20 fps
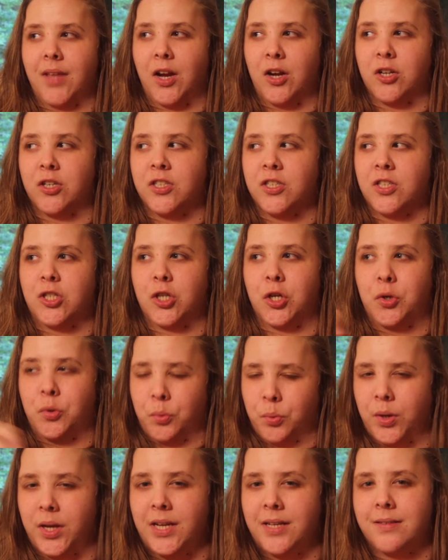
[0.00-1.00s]
there's
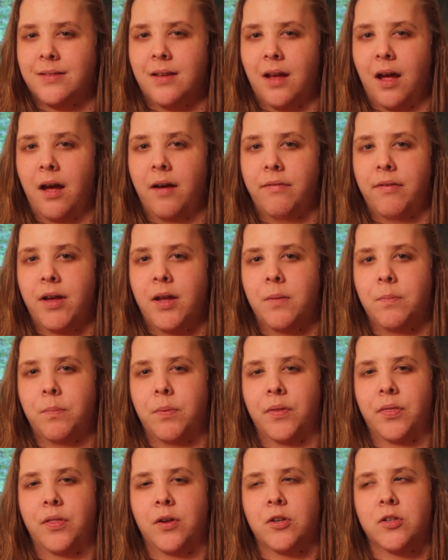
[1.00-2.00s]
degrees of it,
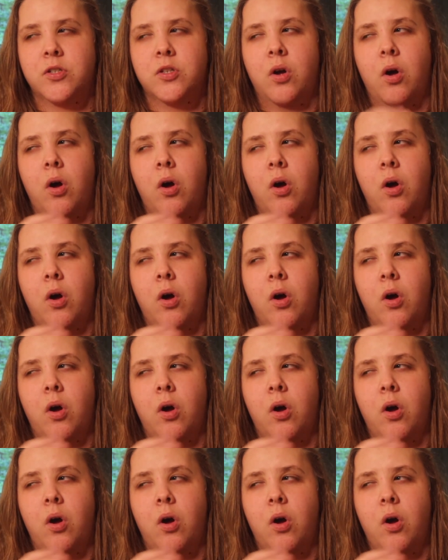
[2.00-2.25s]
but there's